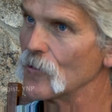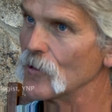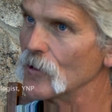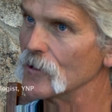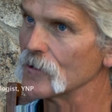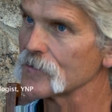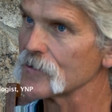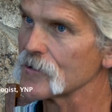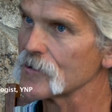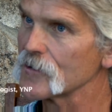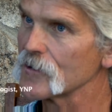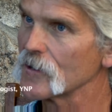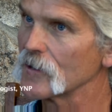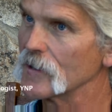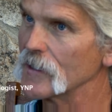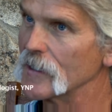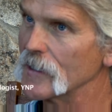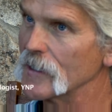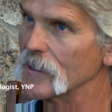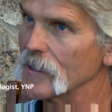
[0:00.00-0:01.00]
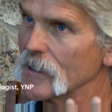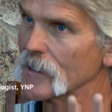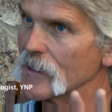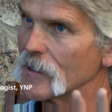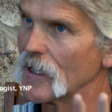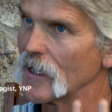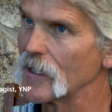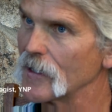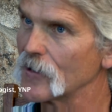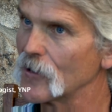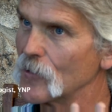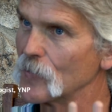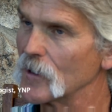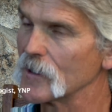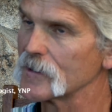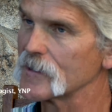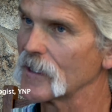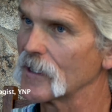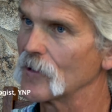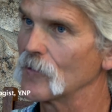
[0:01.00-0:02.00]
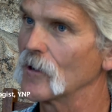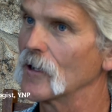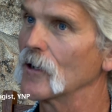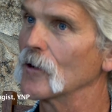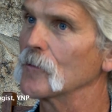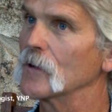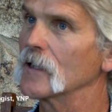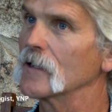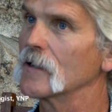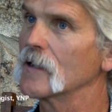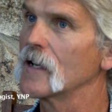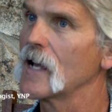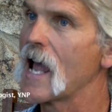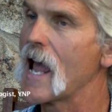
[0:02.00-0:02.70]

wolves in Idaho, Montana, Wyoming,